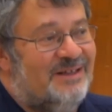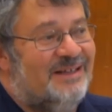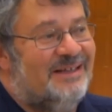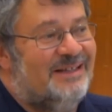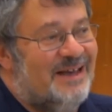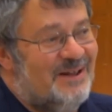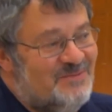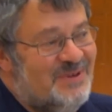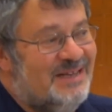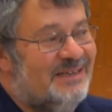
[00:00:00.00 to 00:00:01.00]

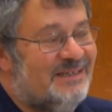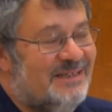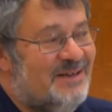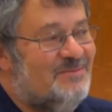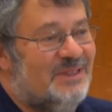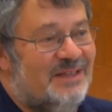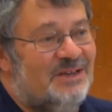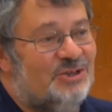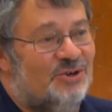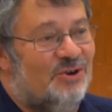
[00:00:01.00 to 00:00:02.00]
That means the
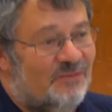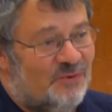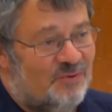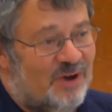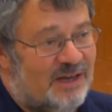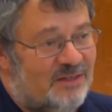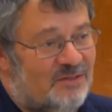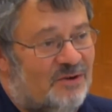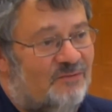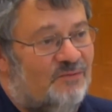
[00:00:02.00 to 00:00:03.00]
imitation of
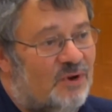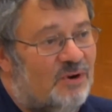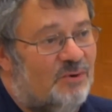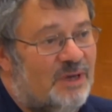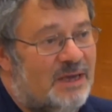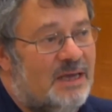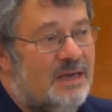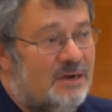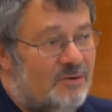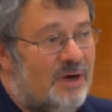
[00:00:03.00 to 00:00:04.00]
Christ, of following
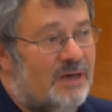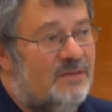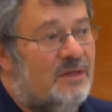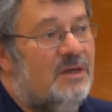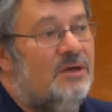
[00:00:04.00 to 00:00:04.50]
Christ,